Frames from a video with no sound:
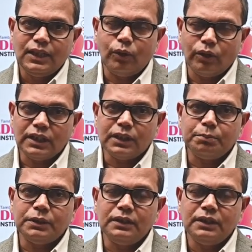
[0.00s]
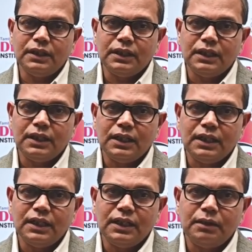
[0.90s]
Honorable
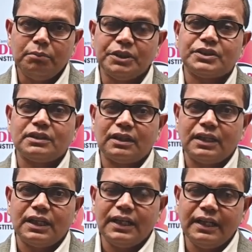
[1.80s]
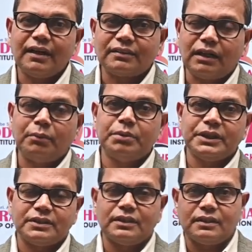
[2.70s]
Mr. A.R.
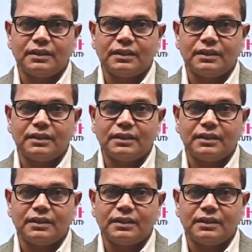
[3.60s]
Tambe sir,